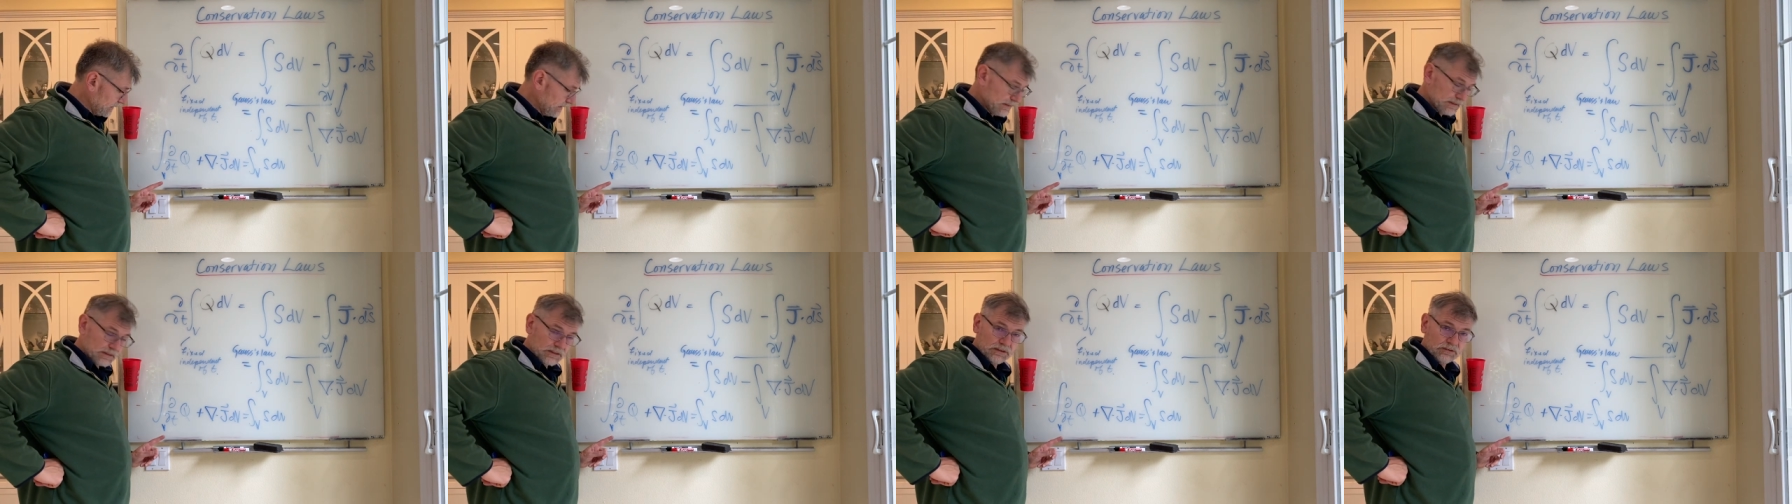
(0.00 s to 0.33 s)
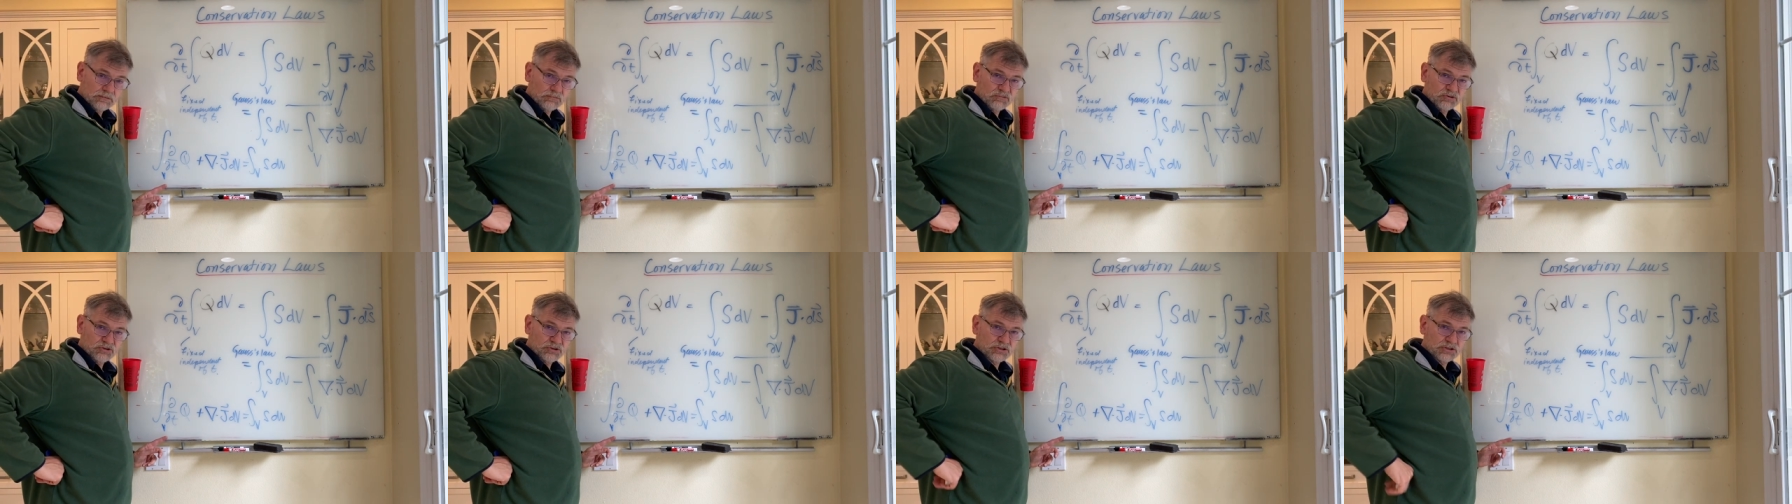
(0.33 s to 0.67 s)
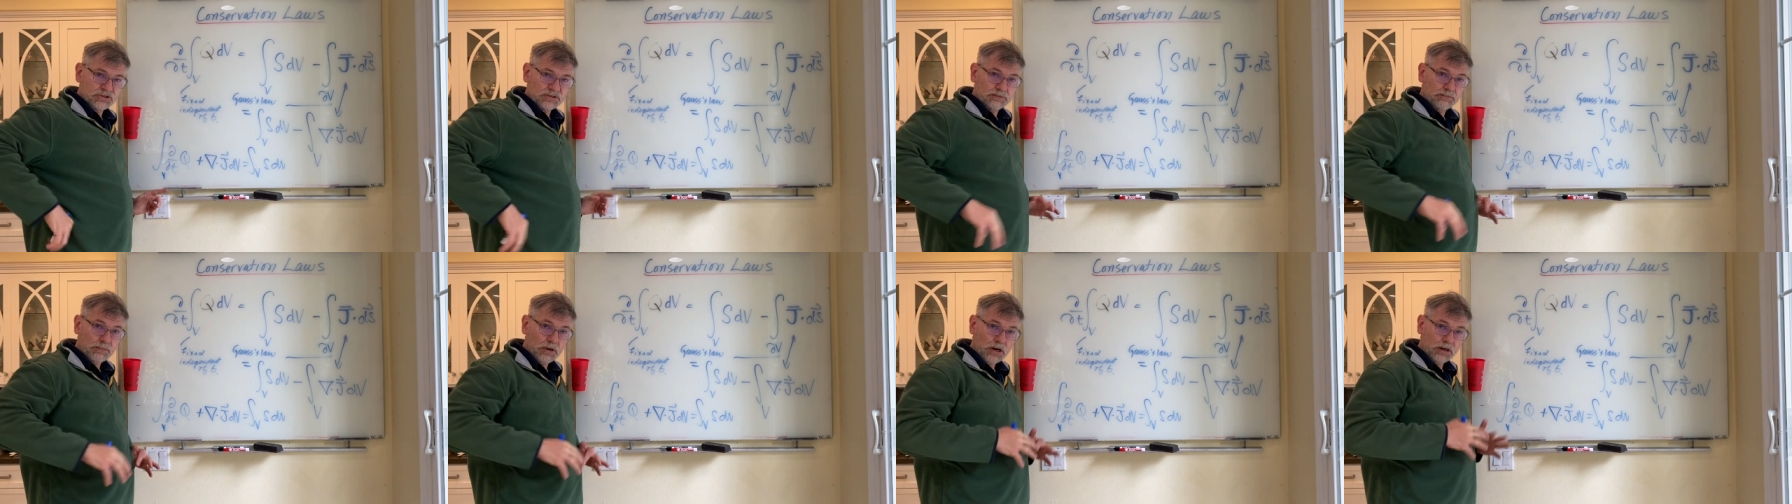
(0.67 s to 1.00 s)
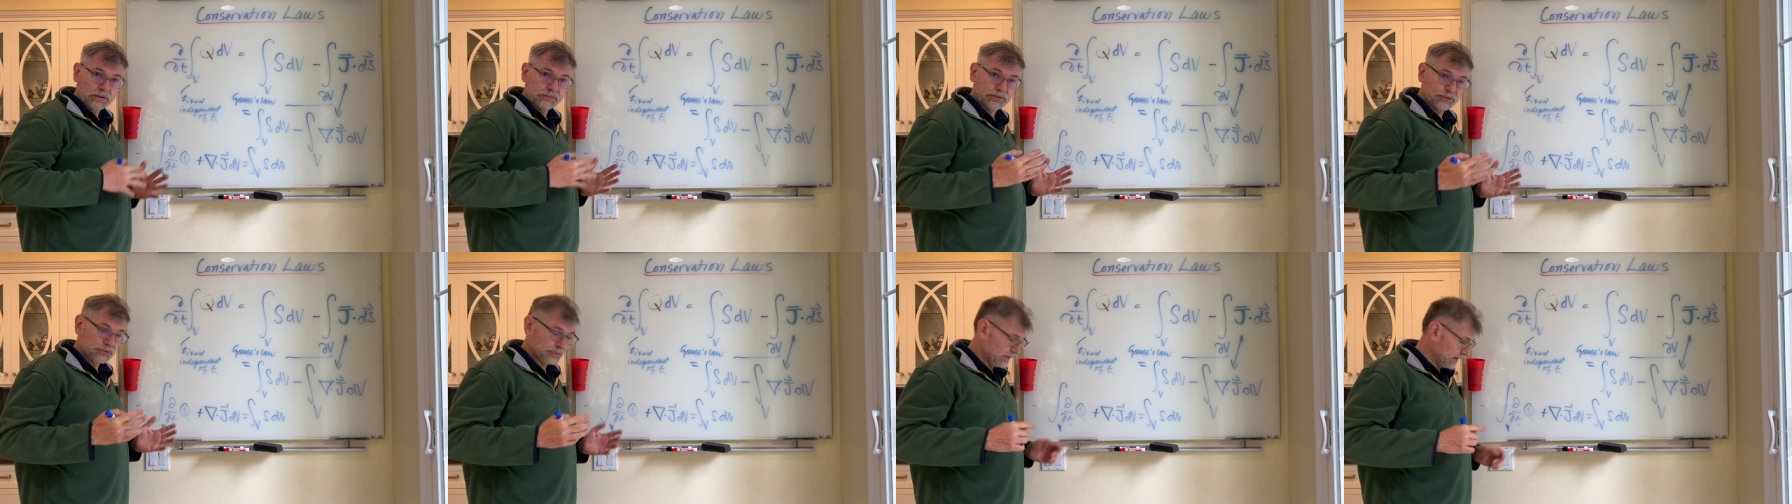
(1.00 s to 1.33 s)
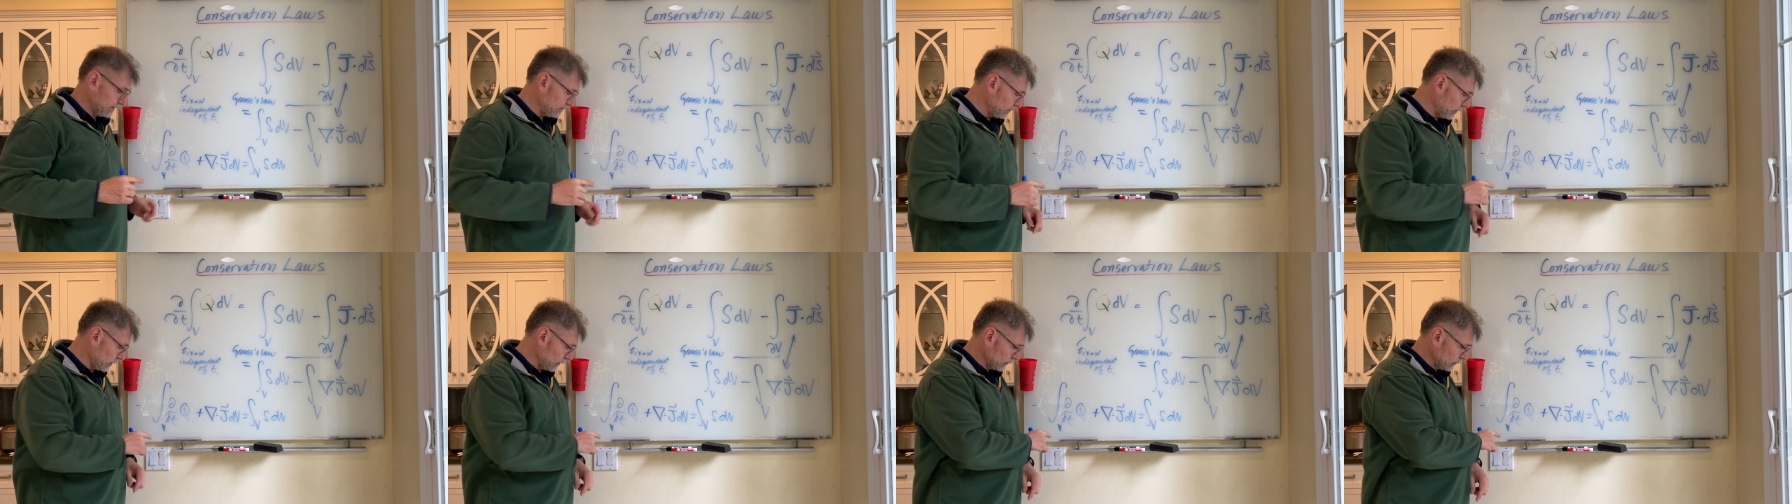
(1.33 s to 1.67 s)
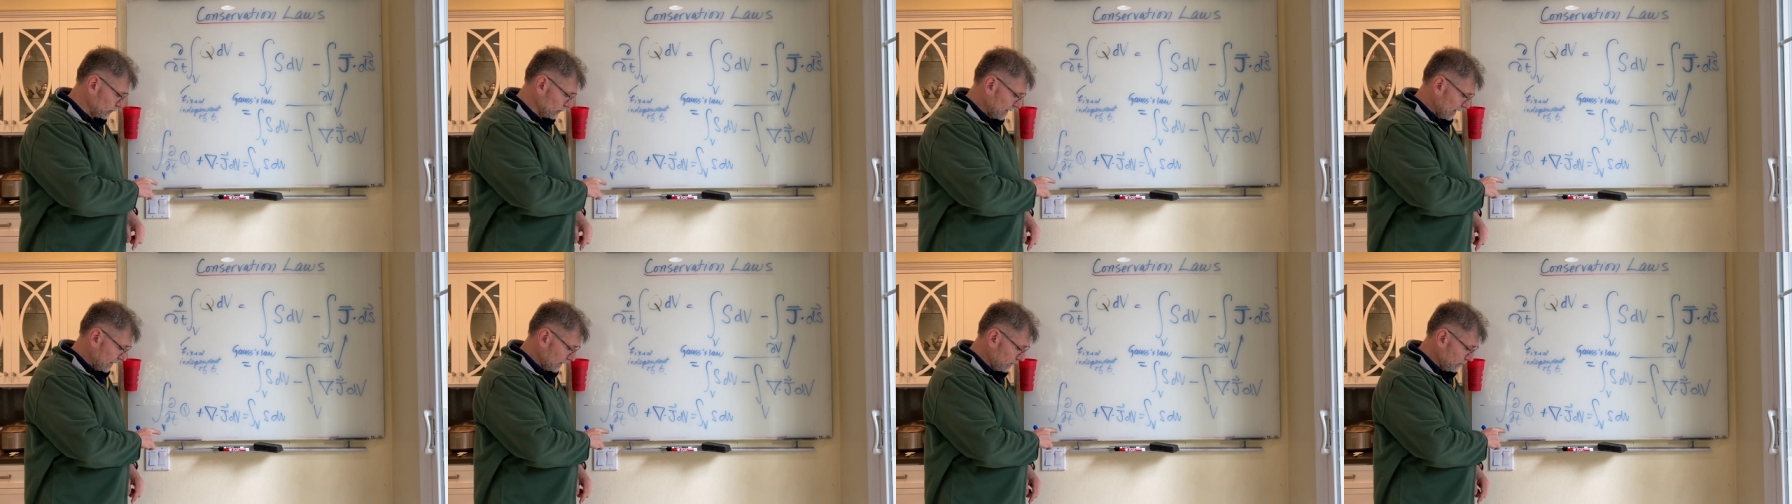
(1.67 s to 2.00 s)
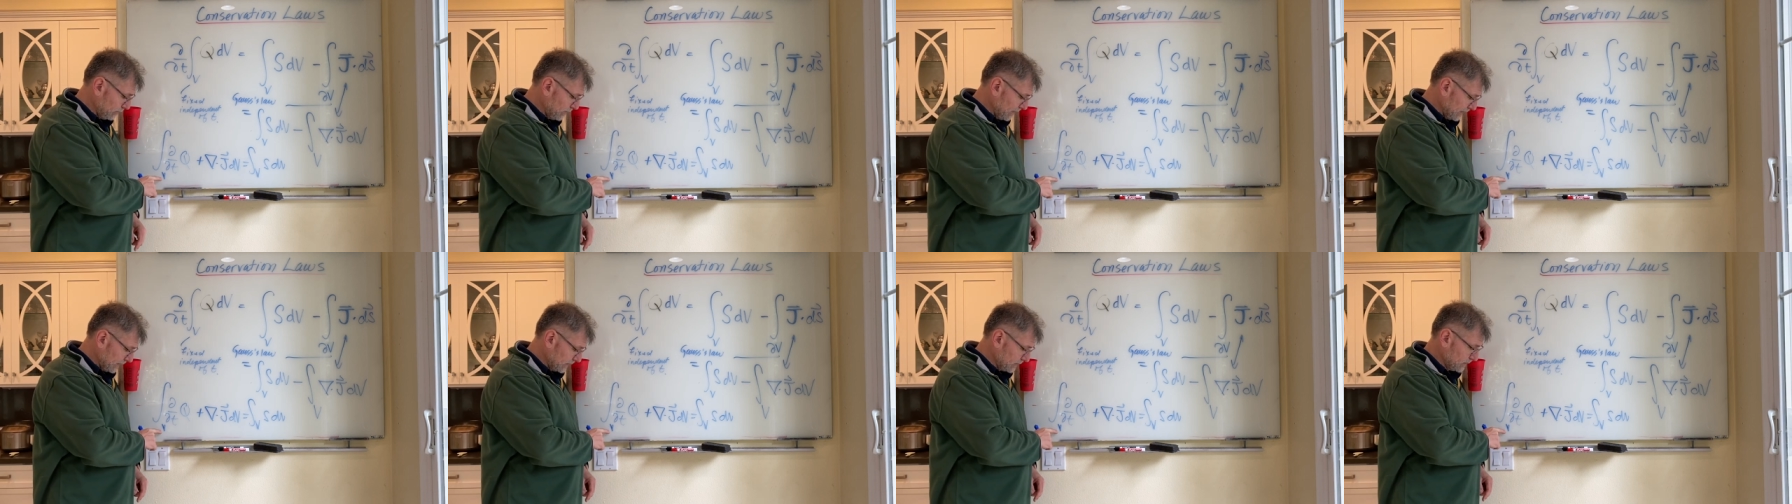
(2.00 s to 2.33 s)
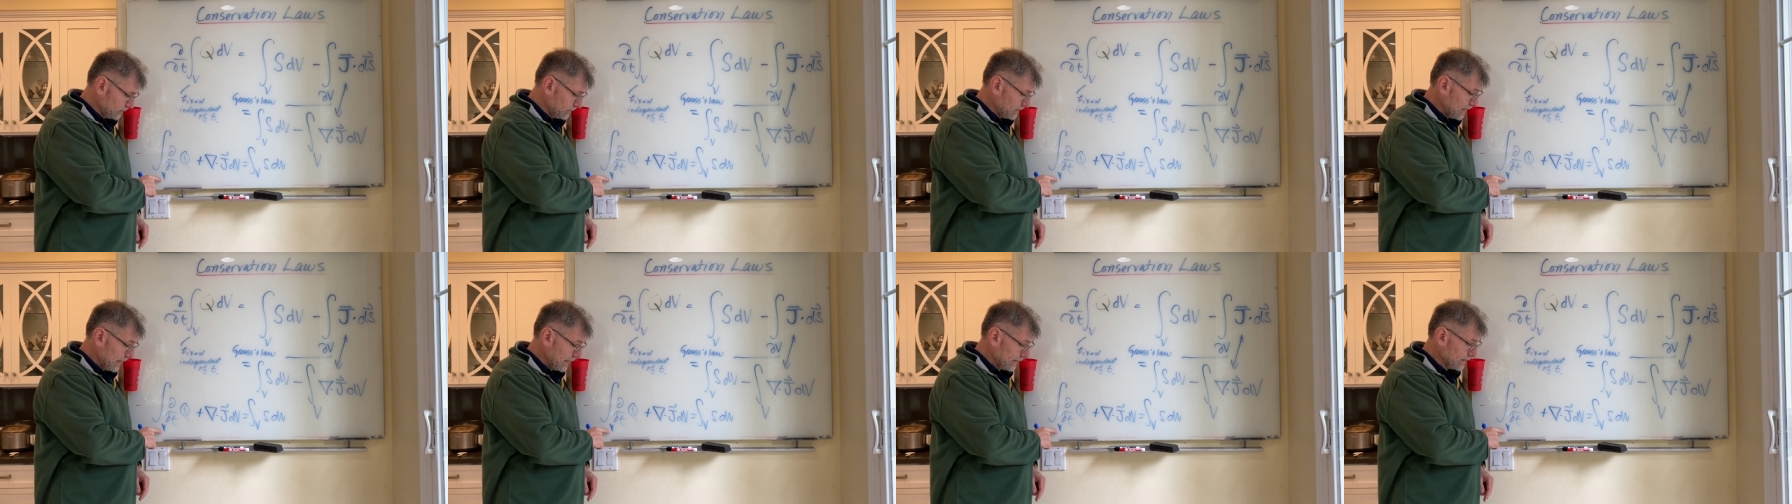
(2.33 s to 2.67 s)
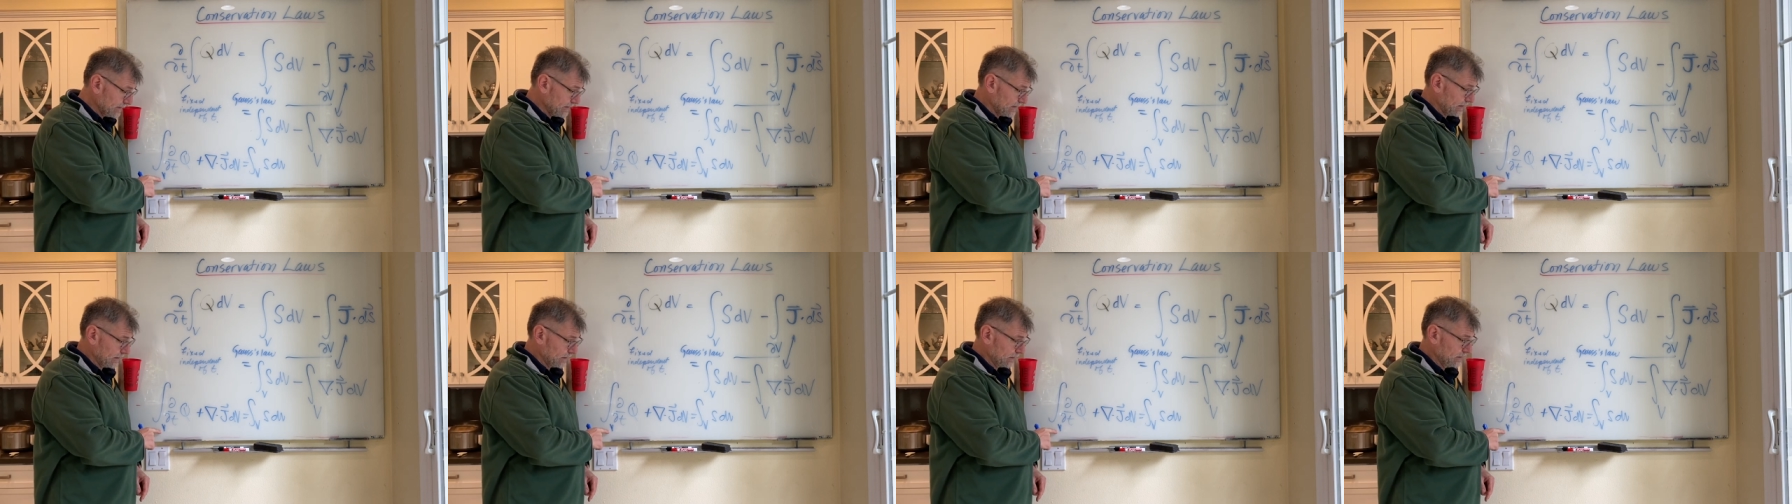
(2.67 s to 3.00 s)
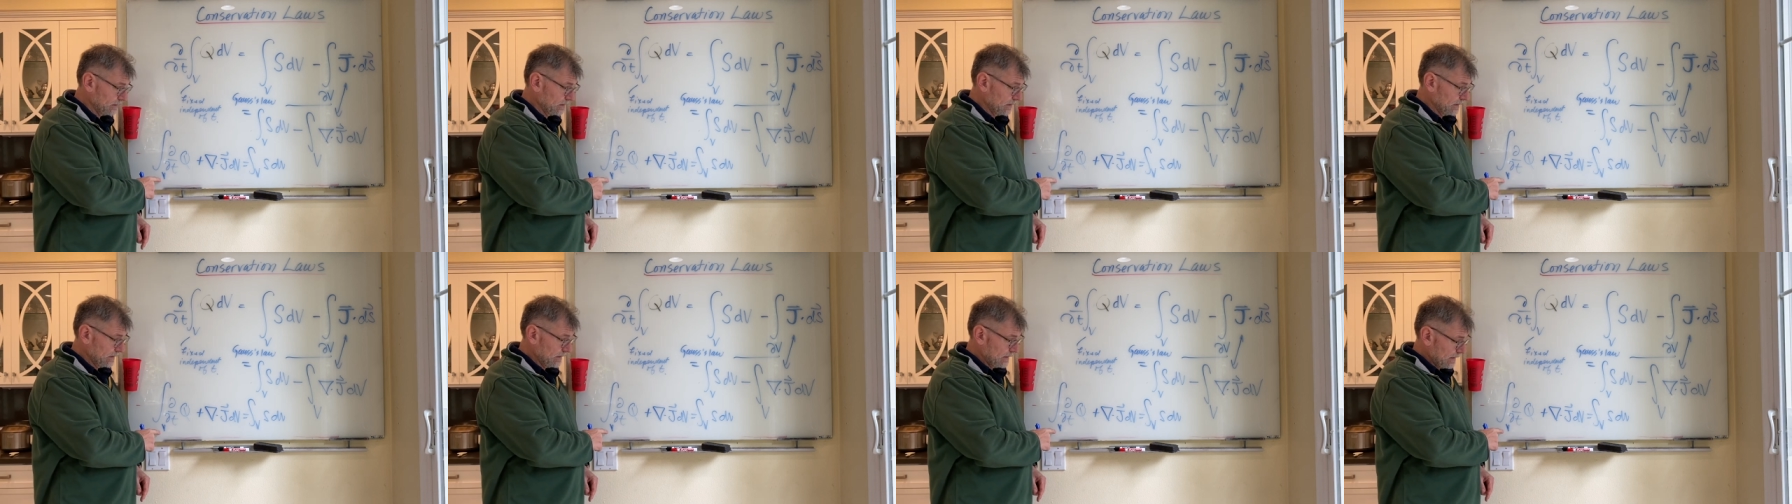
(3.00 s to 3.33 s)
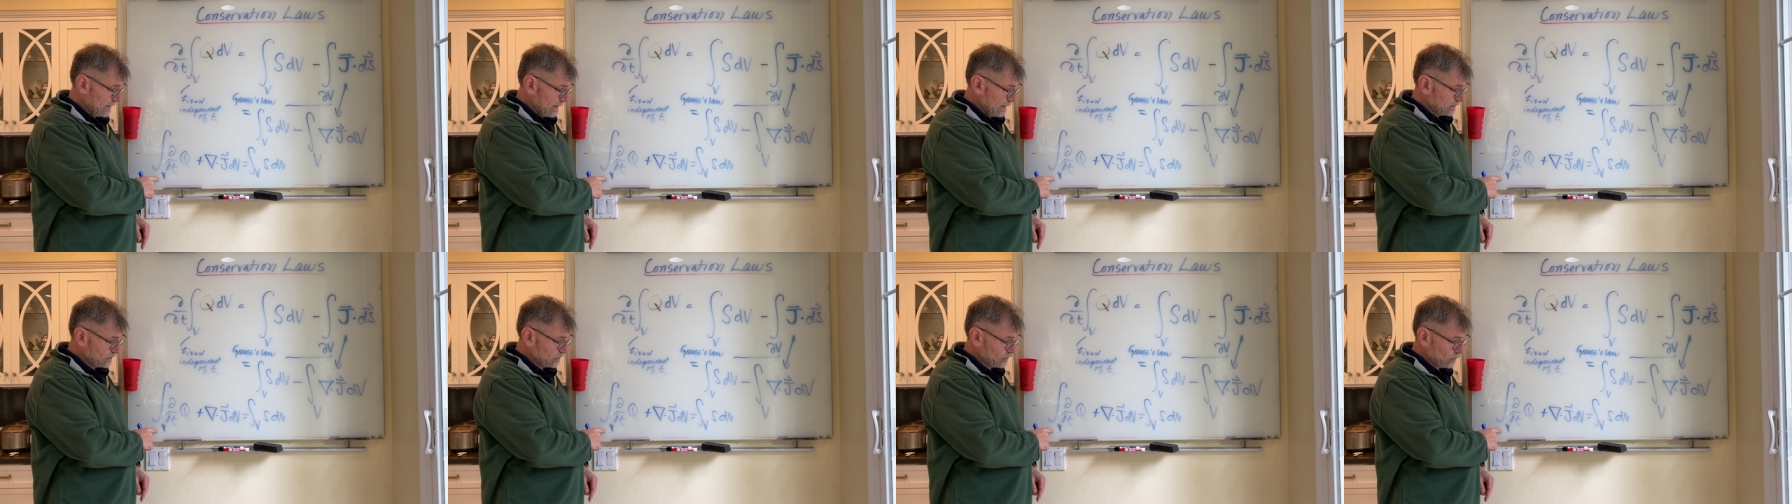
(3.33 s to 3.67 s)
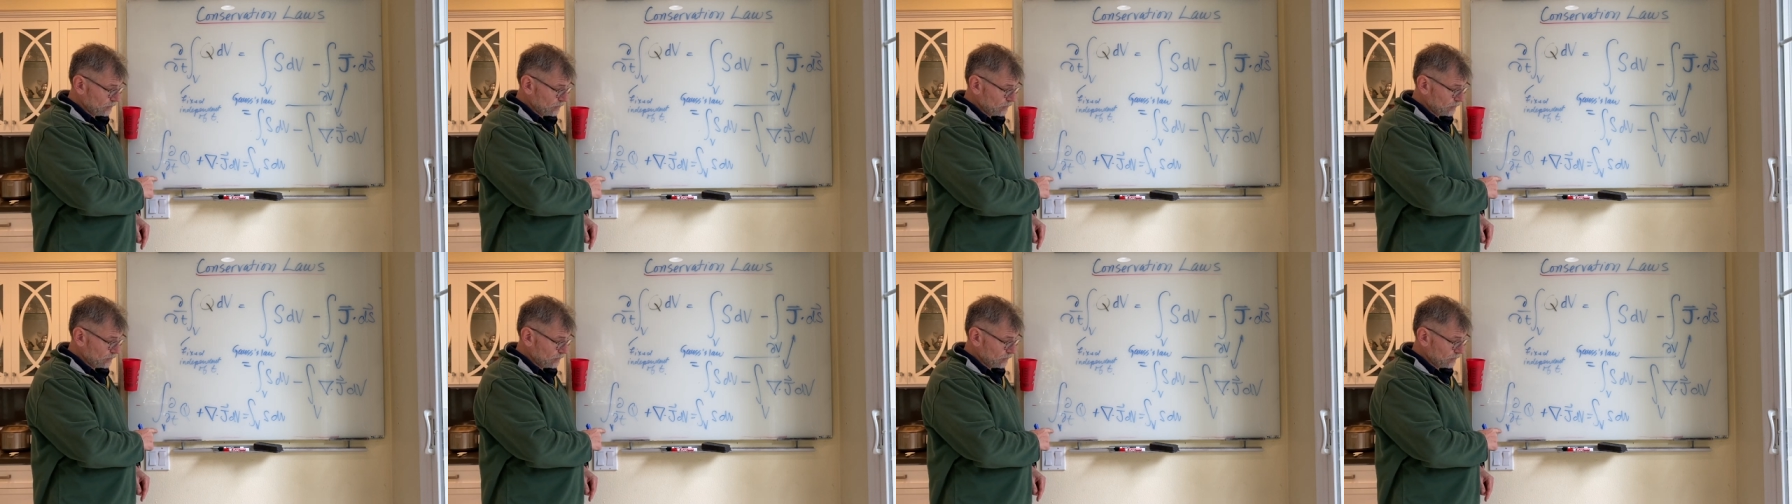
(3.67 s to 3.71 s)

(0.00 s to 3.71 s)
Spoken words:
here was just some arbitrary volume. I can pick it to be anything. And so